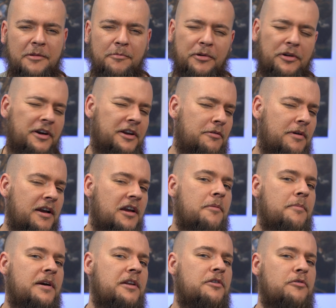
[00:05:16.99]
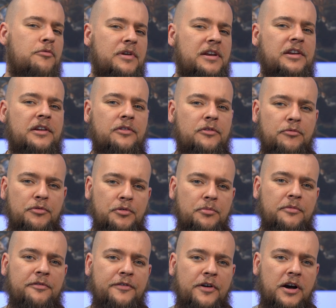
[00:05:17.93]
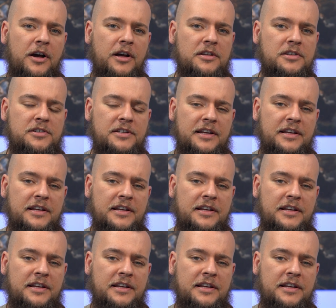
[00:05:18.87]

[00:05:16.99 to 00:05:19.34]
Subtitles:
But I'd recommend reading the room first,